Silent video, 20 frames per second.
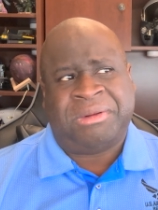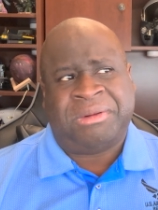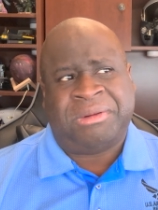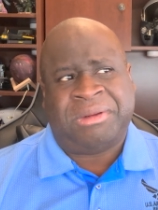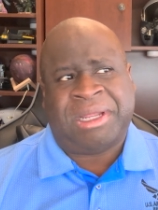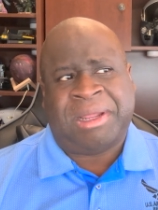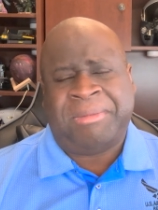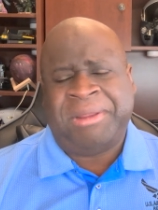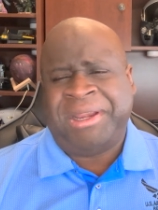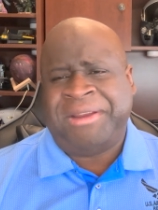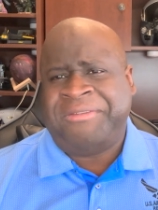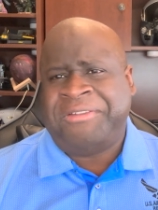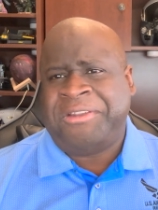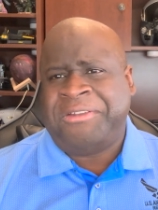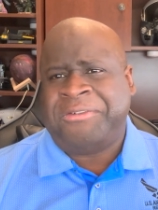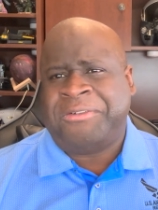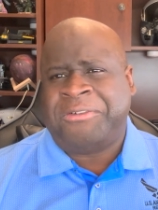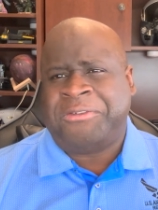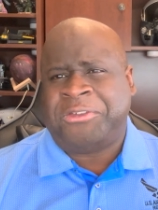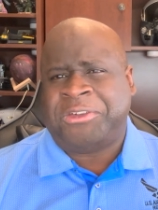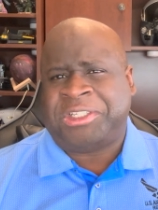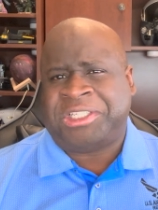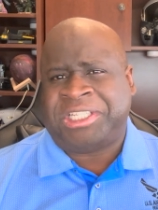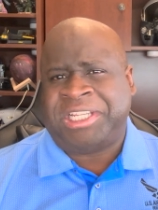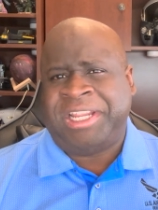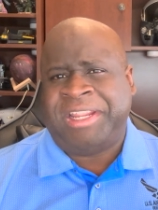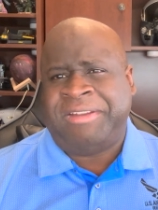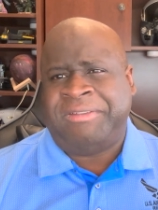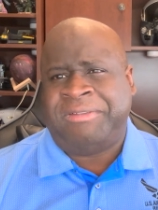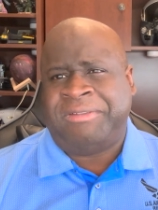How many of you have
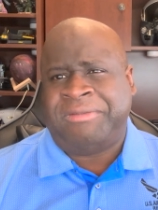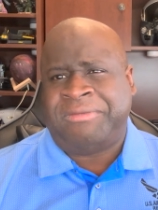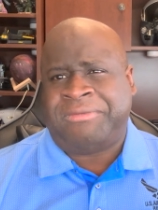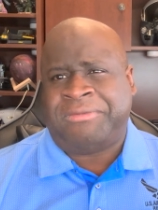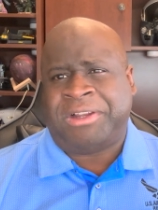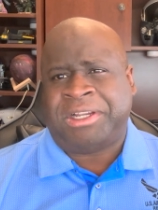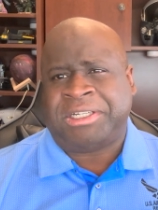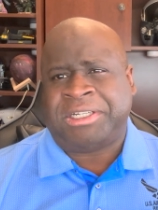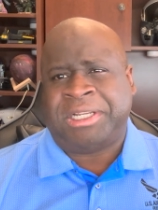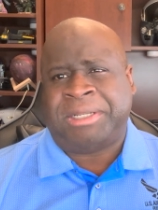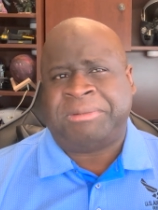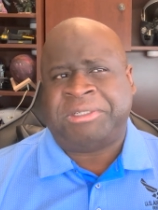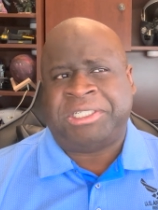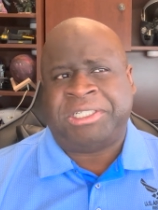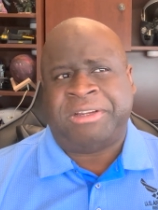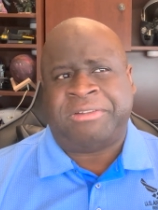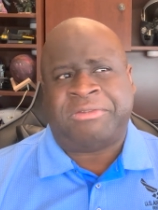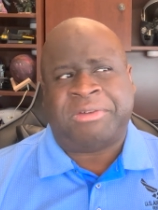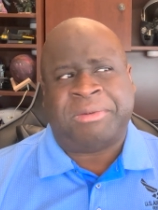received fucked up shit